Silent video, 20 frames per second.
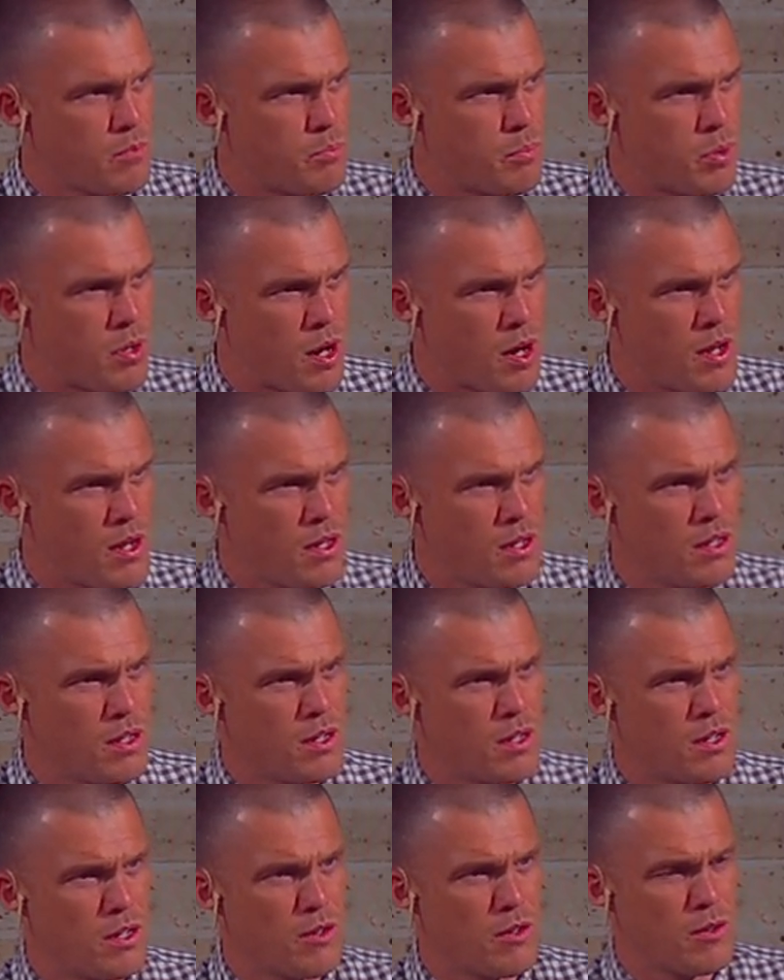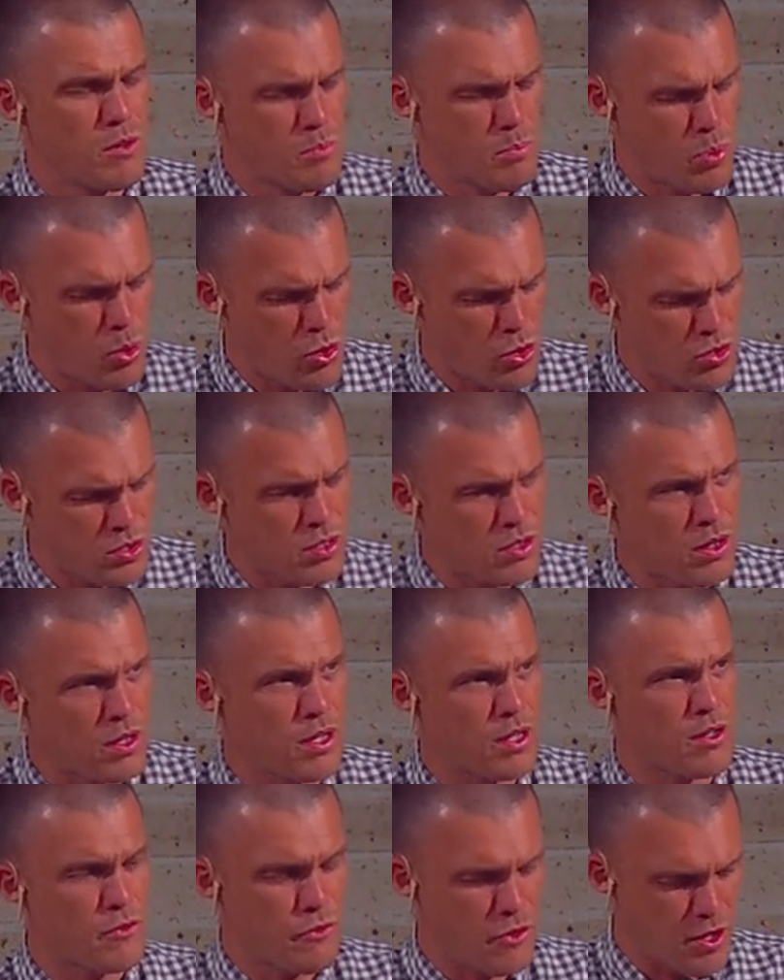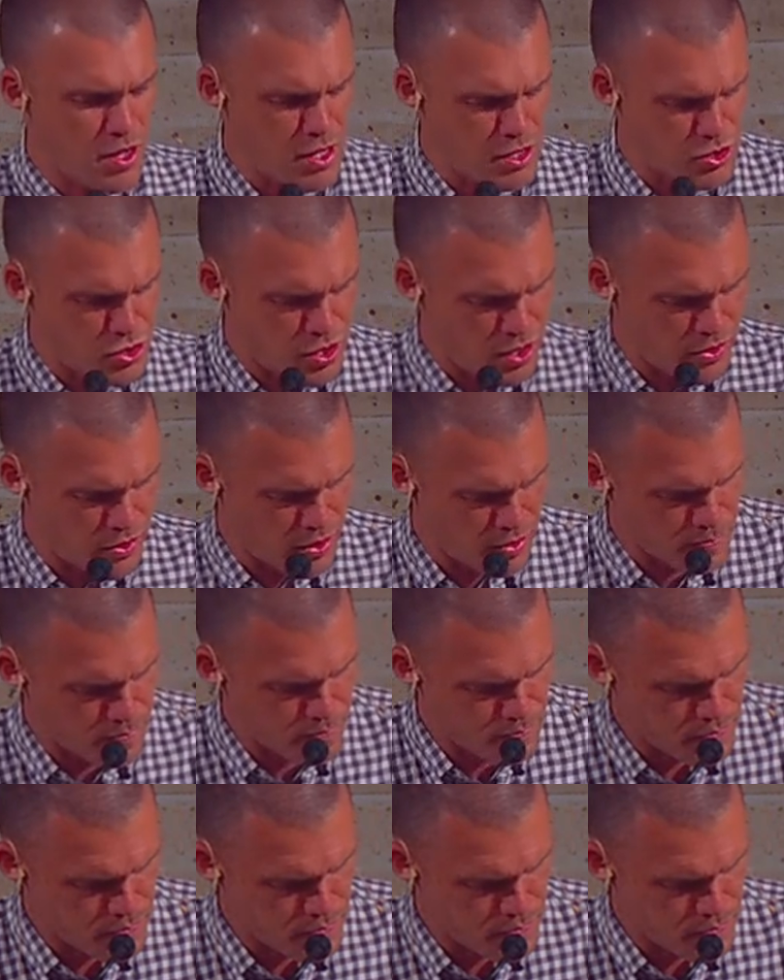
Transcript: pray personally for each other.